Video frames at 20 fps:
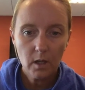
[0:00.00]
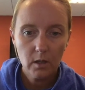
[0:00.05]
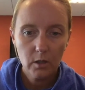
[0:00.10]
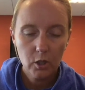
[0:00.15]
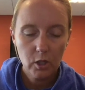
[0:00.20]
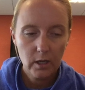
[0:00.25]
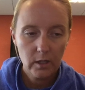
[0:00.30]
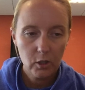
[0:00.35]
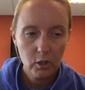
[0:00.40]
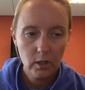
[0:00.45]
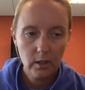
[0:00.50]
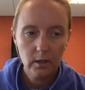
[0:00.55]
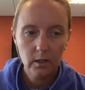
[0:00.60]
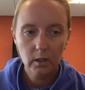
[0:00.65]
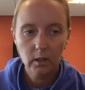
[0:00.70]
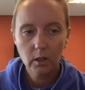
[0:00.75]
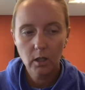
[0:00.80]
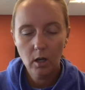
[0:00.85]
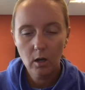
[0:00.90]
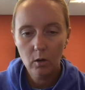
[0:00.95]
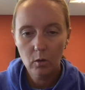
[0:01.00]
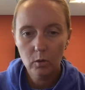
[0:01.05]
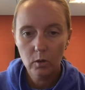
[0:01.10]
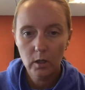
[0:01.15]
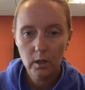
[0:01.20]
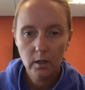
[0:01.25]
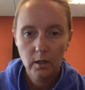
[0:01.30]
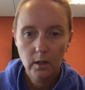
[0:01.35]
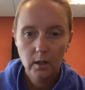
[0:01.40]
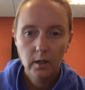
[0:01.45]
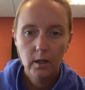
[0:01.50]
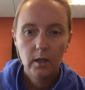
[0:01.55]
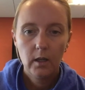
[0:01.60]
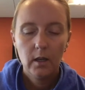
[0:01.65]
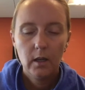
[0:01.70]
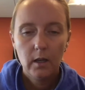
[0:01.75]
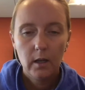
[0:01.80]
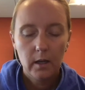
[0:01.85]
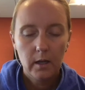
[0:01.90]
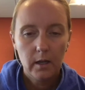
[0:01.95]
changing the load
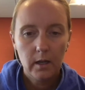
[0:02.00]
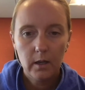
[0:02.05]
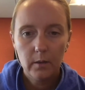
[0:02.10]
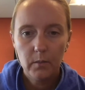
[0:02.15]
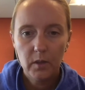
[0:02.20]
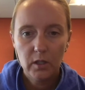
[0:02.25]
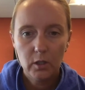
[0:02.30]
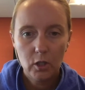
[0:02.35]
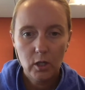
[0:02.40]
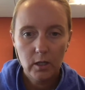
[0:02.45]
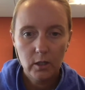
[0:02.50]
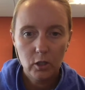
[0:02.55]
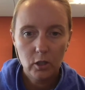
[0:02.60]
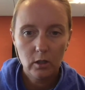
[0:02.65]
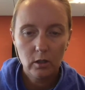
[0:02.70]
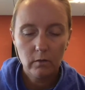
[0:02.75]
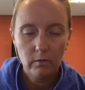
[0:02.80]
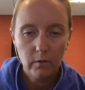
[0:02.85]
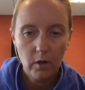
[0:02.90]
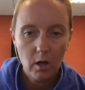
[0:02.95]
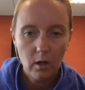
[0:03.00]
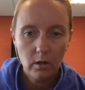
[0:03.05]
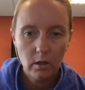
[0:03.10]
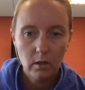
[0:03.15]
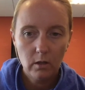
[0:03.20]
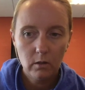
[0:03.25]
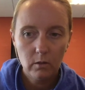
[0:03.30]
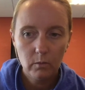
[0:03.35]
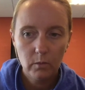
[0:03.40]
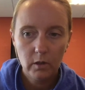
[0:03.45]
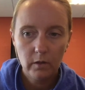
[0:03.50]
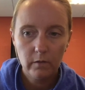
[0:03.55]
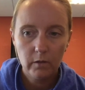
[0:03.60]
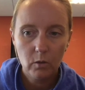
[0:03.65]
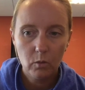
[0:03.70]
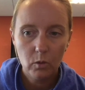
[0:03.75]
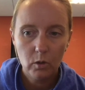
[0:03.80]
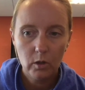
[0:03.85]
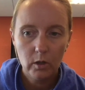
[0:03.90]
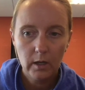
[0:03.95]
and changing the volume of the
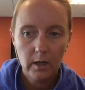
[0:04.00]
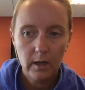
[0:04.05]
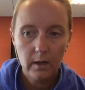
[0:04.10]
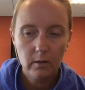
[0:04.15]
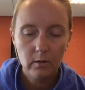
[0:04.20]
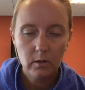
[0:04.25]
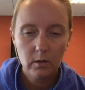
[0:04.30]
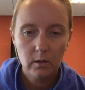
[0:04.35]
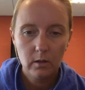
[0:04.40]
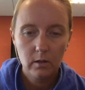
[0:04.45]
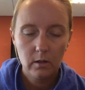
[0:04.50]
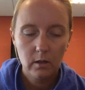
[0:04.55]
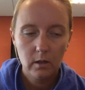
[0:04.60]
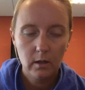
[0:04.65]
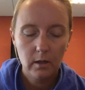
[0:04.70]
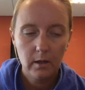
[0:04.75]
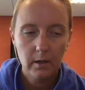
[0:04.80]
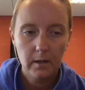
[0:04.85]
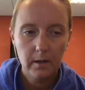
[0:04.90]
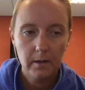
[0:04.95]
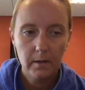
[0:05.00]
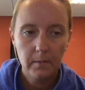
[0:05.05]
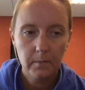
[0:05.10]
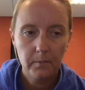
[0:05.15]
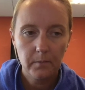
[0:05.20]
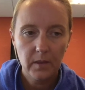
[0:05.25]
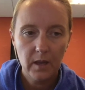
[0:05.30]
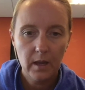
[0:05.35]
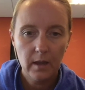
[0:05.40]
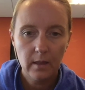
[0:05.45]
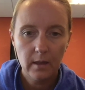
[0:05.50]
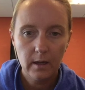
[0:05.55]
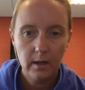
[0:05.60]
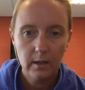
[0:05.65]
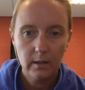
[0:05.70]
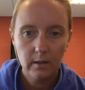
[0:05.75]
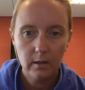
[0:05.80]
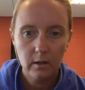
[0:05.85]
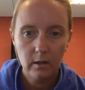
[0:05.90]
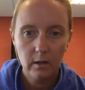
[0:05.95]
workouts, and then
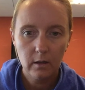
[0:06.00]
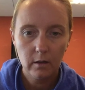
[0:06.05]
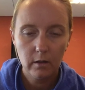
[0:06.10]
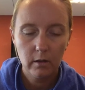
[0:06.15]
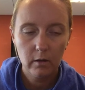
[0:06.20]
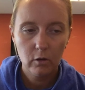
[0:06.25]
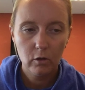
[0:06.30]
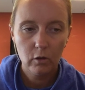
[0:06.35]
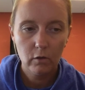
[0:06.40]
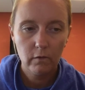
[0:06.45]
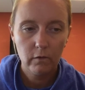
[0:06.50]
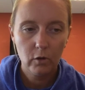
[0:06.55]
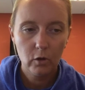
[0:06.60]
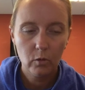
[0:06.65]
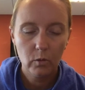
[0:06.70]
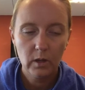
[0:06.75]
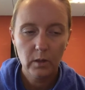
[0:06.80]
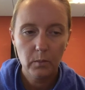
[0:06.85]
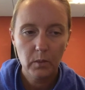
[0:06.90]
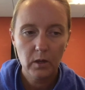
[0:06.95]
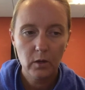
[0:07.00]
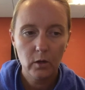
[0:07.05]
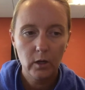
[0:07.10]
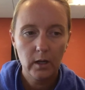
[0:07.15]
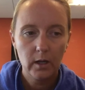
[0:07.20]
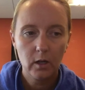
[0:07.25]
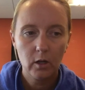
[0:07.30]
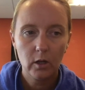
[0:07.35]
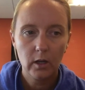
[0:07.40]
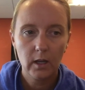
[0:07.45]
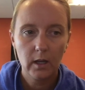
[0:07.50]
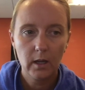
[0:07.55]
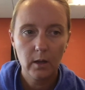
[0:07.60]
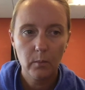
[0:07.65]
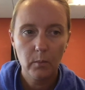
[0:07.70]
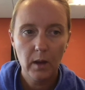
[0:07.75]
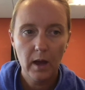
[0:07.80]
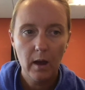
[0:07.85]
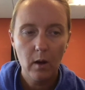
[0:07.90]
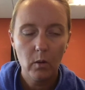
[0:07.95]
in the third 4-week period looking at
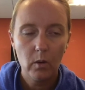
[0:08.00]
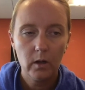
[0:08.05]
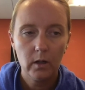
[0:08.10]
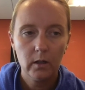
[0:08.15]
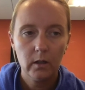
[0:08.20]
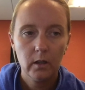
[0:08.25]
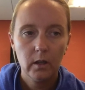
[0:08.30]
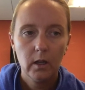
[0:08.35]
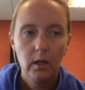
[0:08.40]
power.